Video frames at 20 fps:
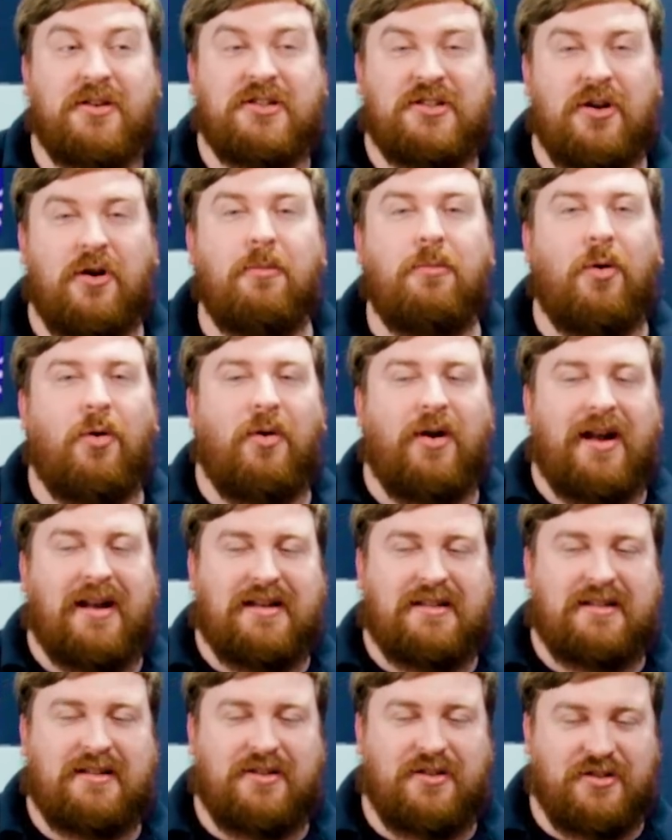is no
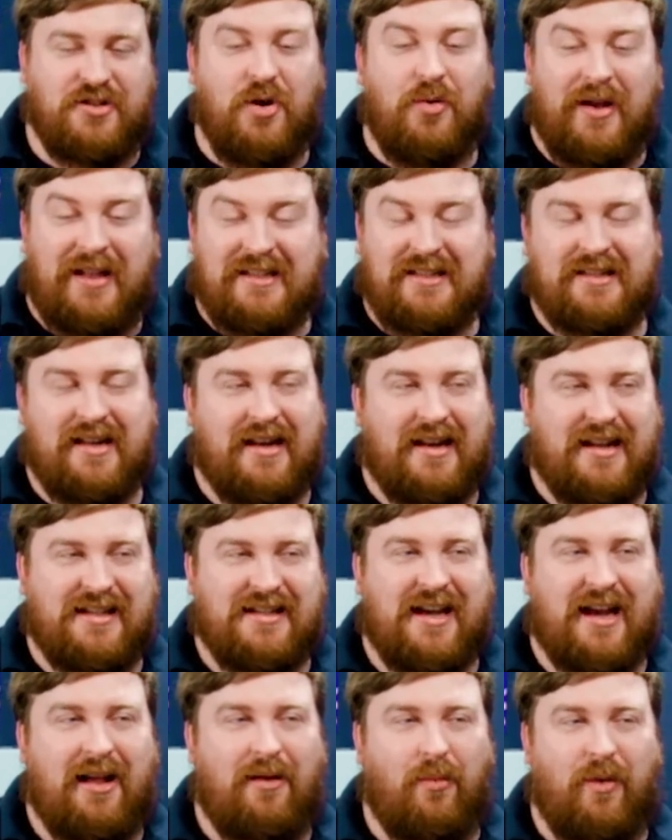point, there's no instant in
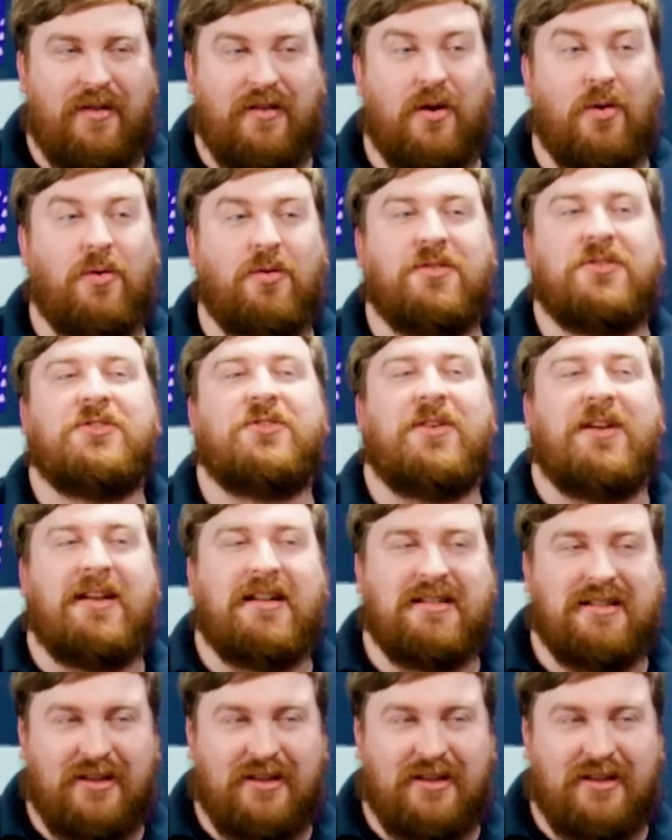time when the whole screen is